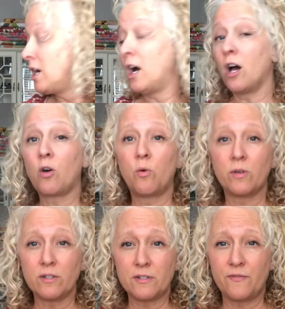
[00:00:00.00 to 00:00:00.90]
a
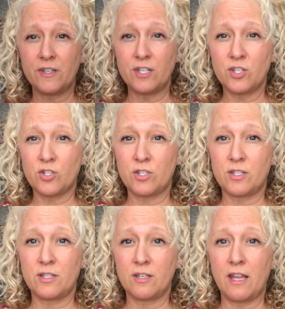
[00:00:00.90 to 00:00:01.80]
quilt
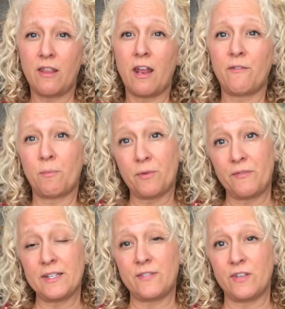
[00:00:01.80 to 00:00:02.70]
finished and I have a
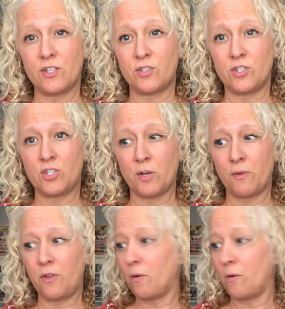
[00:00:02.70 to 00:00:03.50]
previous finish to share with you